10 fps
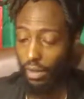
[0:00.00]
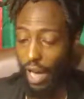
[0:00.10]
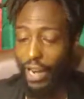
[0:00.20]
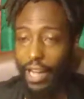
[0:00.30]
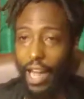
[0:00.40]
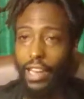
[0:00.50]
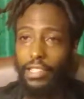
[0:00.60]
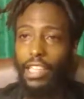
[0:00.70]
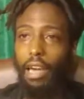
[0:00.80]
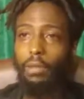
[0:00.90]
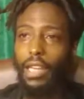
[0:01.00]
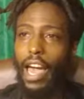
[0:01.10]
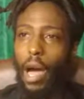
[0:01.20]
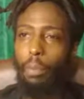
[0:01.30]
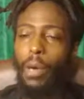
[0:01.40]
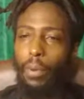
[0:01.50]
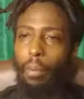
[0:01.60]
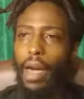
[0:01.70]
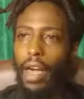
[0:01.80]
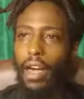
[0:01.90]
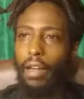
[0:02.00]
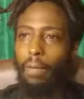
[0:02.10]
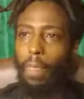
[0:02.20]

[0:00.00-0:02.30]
And it seems to have people mad.